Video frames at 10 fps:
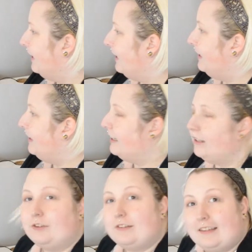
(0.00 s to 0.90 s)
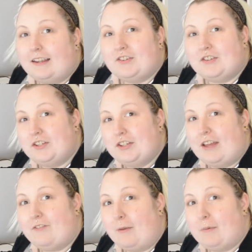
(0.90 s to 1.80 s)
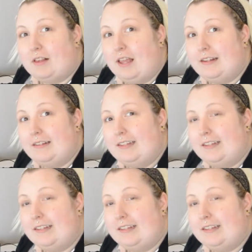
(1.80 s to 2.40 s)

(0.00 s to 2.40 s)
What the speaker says: in the clearance section at Fabricland,